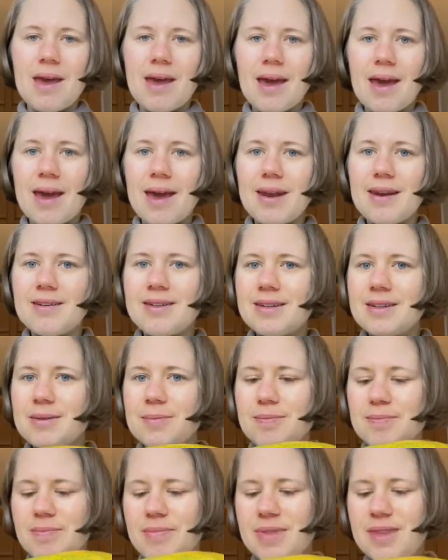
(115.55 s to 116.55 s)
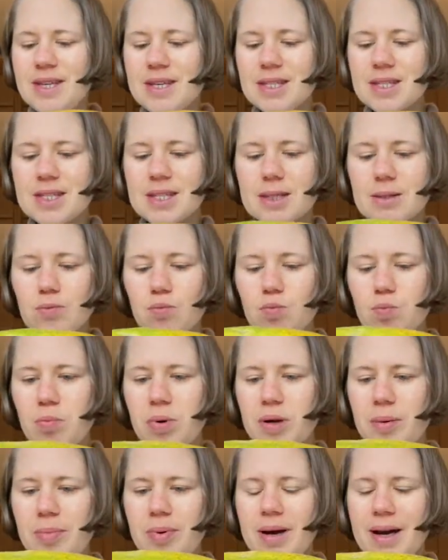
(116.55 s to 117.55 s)
And this
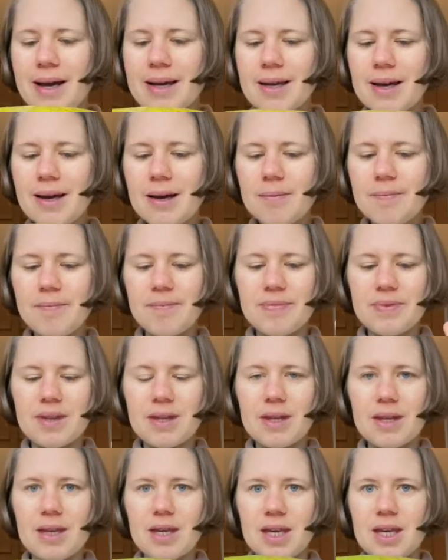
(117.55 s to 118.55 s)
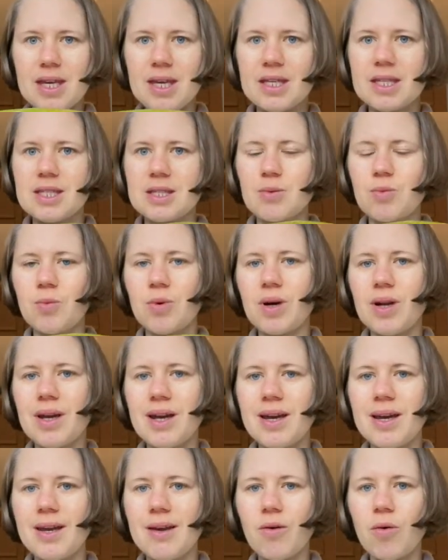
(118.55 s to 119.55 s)
papaya is what
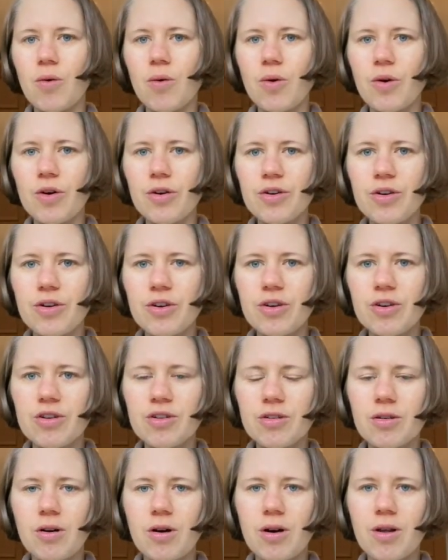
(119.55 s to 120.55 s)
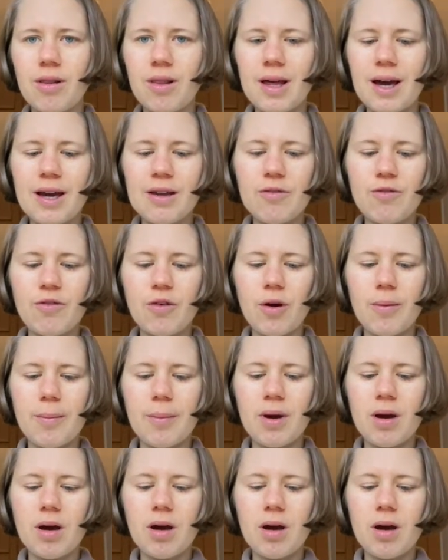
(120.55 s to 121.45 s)
I ordered online from,